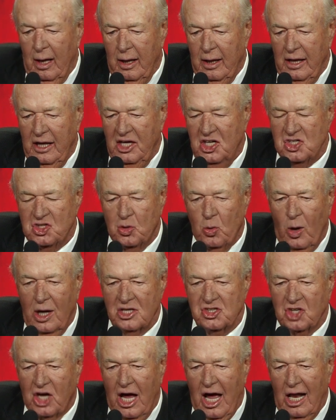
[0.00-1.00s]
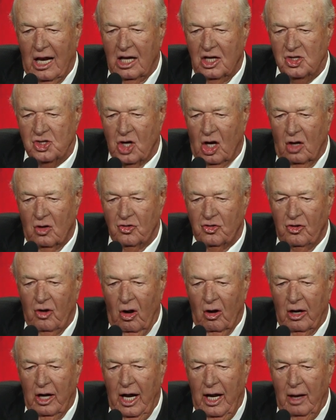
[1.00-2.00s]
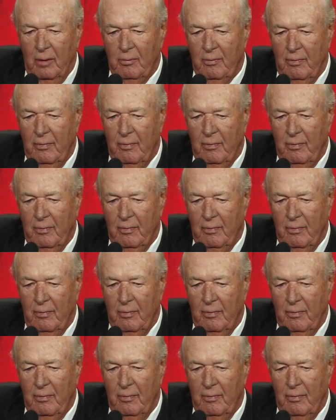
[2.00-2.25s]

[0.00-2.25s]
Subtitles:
East-West College All-Star Game.